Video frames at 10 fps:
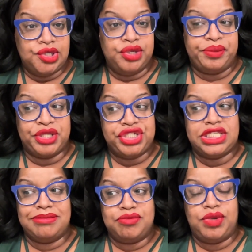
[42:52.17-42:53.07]
because
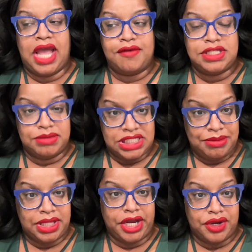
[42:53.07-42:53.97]
we have some
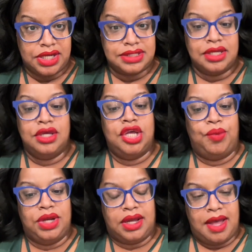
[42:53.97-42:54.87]
similarities
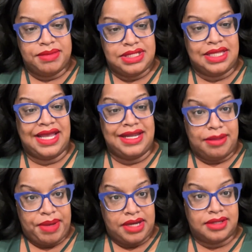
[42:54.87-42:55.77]
when it comes to the
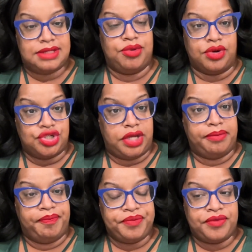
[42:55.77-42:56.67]
independence
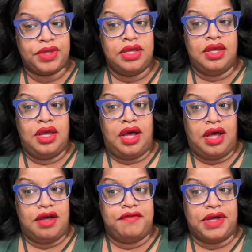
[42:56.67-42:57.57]
portion
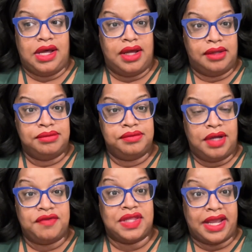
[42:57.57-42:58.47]

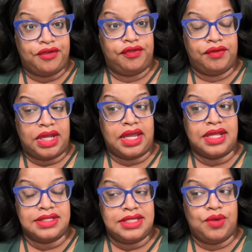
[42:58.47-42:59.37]
of life, and I
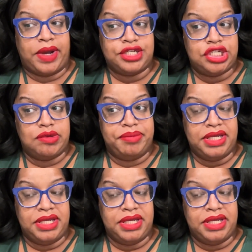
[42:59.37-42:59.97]
could see why she would be